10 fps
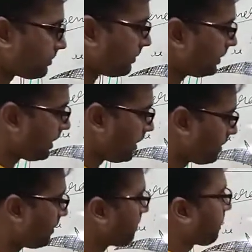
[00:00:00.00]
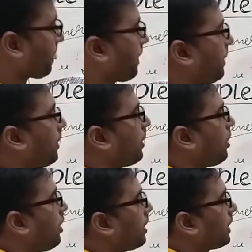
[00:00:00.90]
that
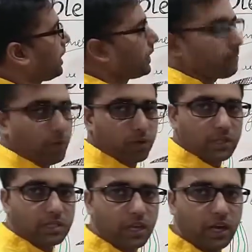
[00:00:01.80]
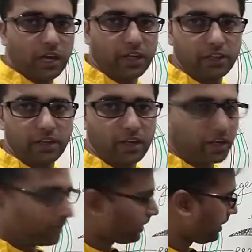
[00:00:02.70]
all antipodals are
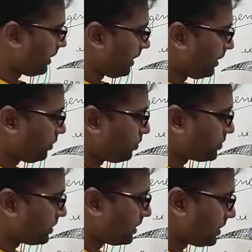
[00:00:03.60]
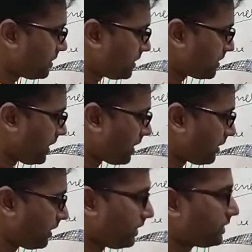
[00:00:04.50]
degenerated and two synergids
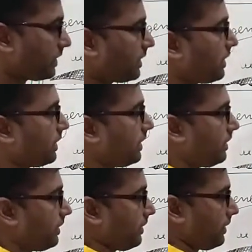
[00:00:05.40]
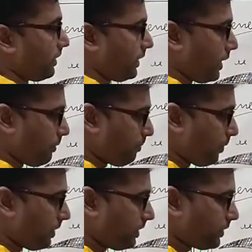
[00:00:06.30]
are degenerated. Now
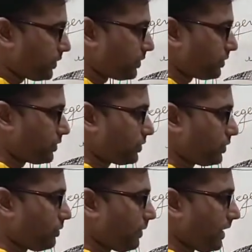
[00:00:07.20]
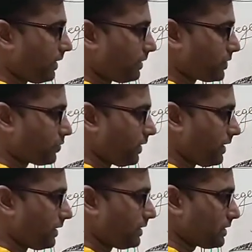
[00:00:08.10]
pollen tube enters
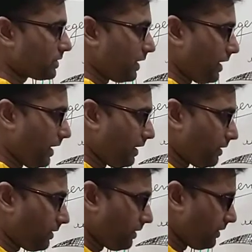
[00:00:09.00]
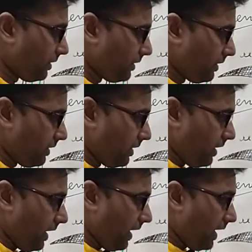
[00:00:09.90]
via this, and
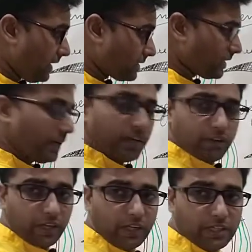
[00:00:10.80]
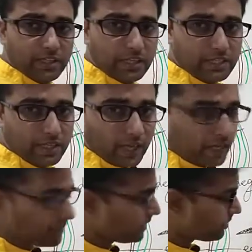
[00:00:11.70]
as it releases
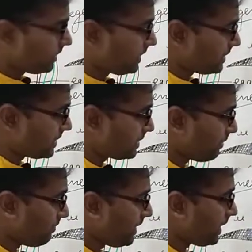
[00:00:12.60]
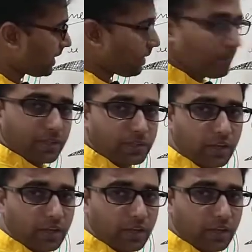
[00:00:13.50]
the male gametes, the